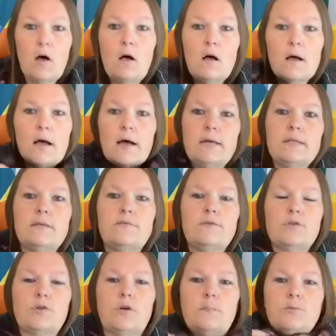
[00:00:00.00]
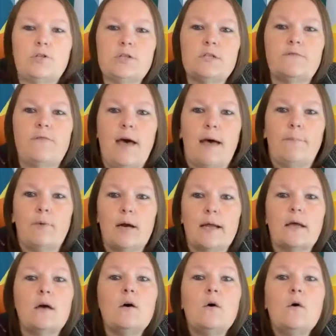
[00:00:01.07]
all kinds of scrumptious fabric
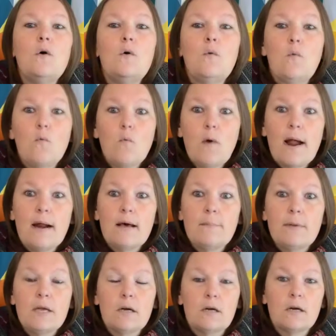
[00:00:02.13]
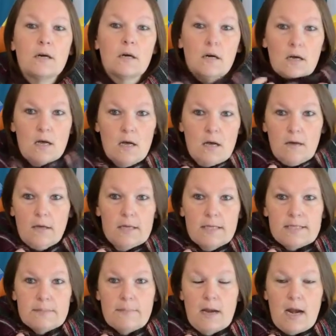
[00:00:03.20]
right up here
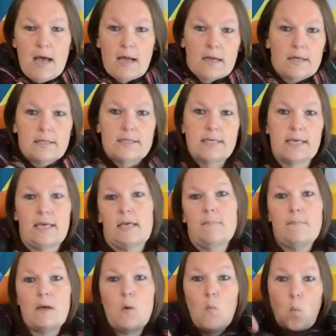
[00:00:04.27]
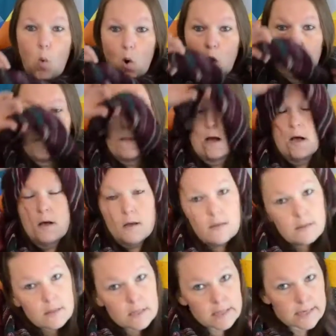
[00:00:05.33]
against my neck to keep me warm
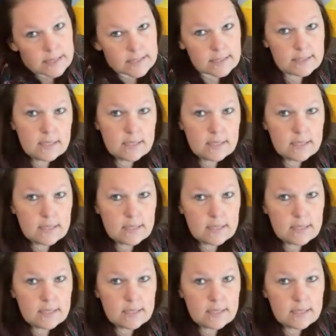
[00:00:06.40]
this